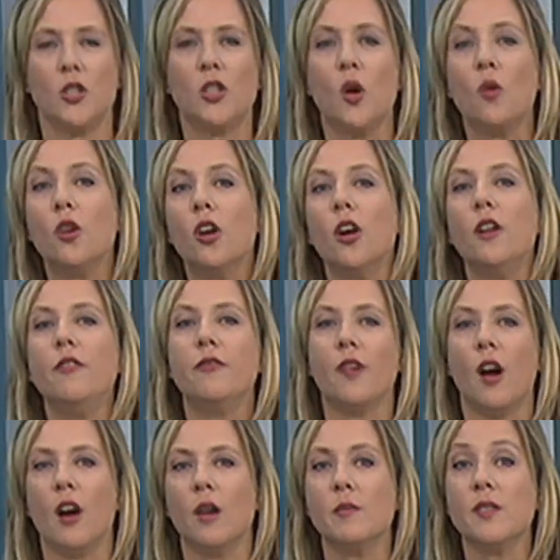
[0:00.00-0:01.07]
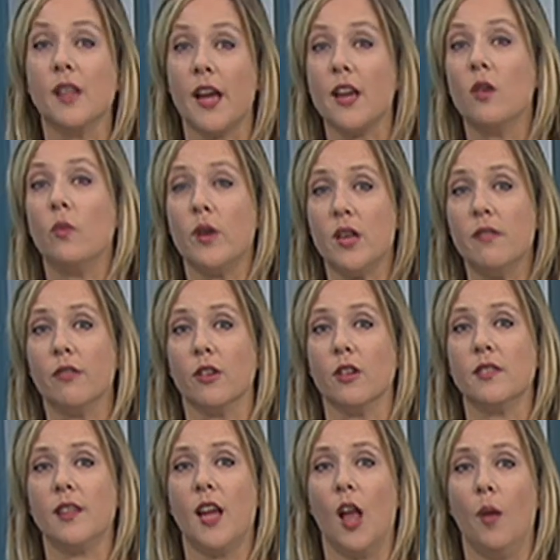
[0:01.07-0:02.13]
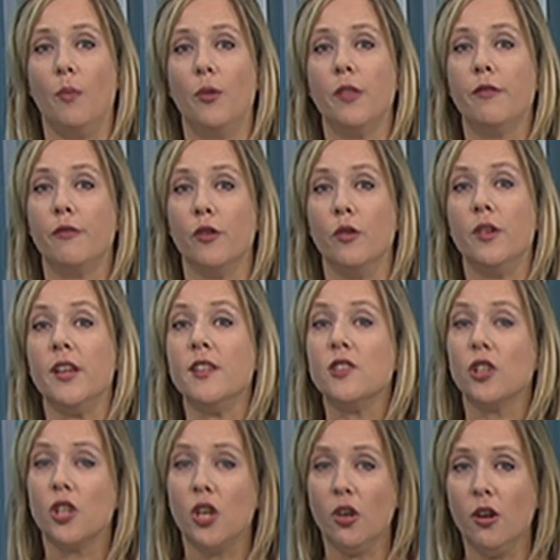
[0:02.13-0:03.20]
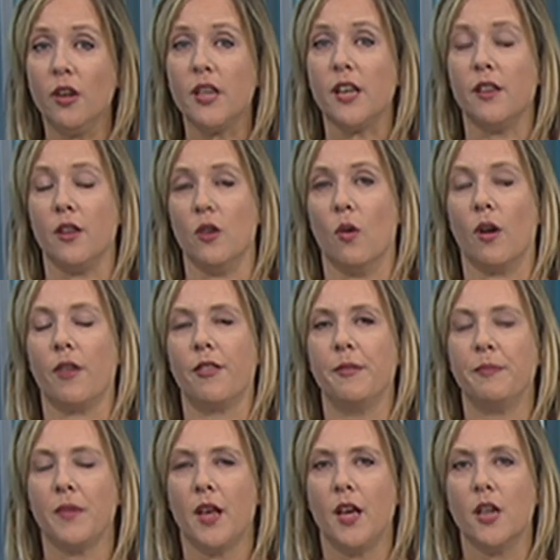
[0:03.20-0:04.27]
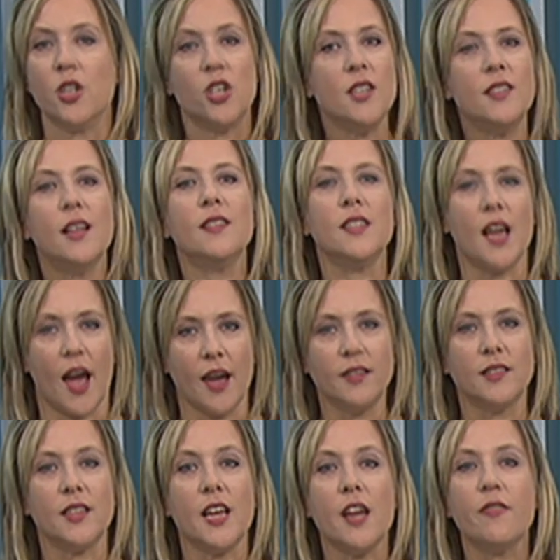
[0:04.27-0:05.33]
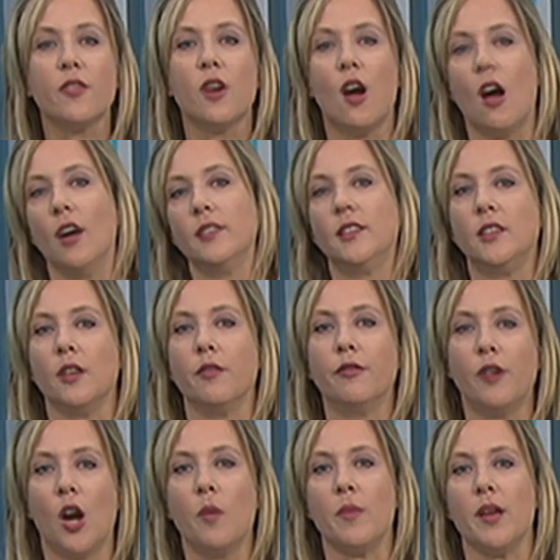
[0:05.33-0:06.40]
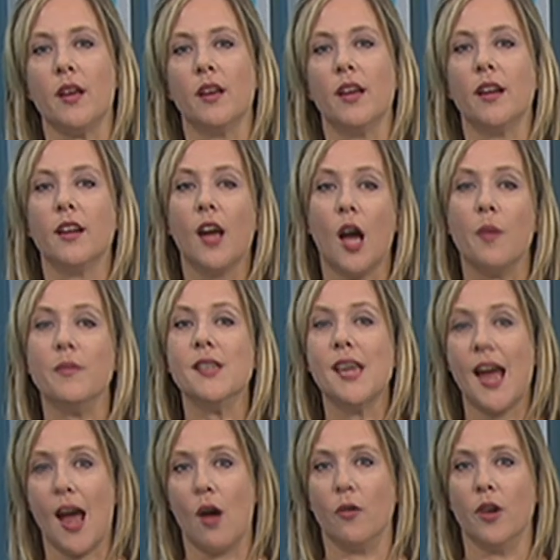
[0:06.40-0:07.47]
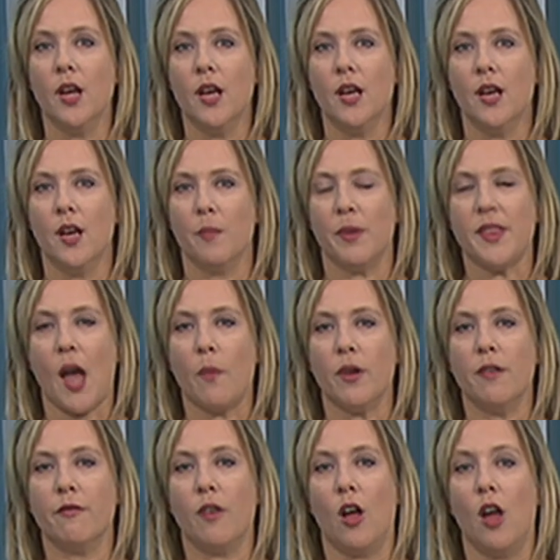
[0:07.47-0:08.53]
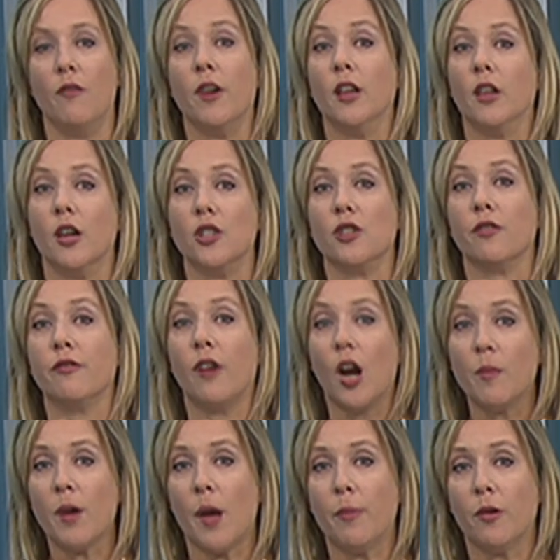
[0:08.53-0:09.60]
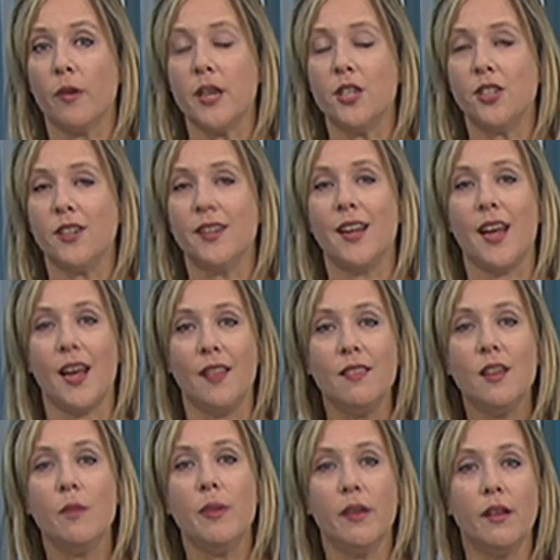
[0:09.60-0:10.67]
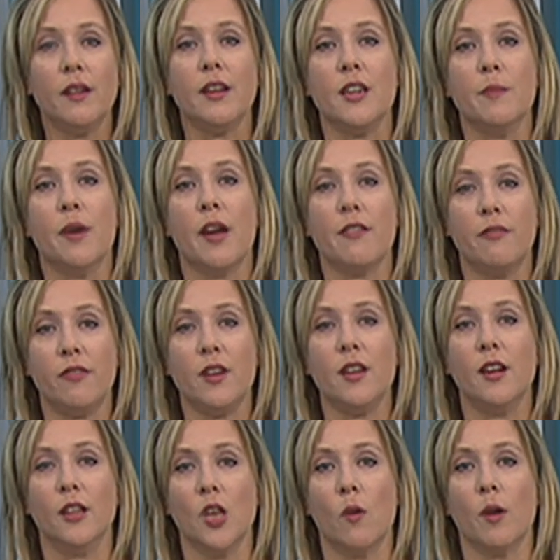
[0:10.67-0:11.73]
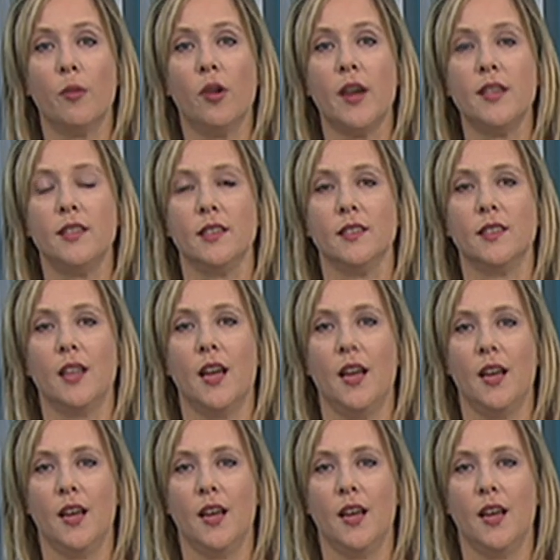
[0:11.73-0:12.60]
So could farms like Weaver's help with food insecurity in the North? She says yes, if costs of farming can come down. But that would involve a larger farm operation and the ability to buy feed at lower prices.